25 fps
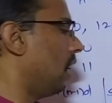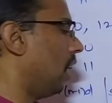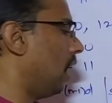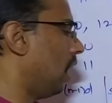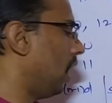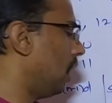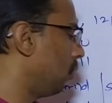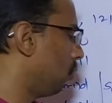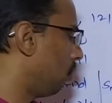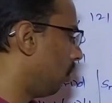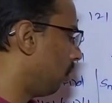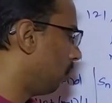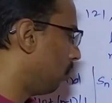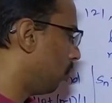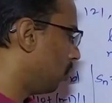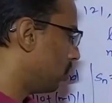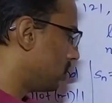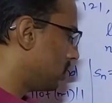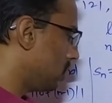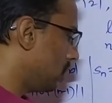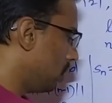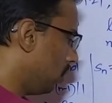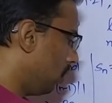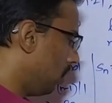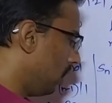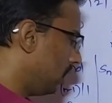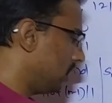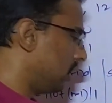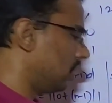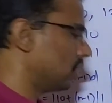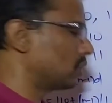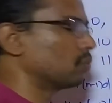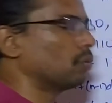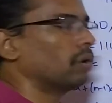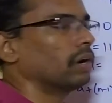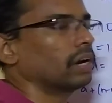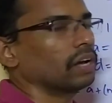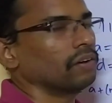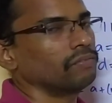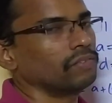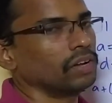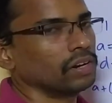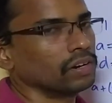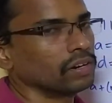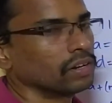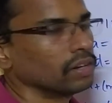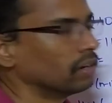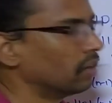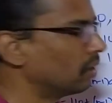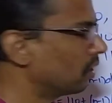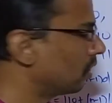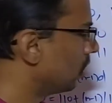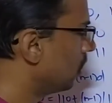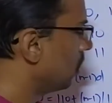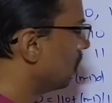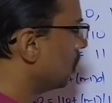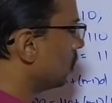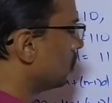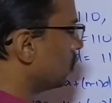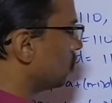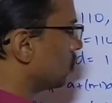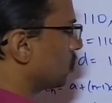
add one more 0, and that's what I've done here.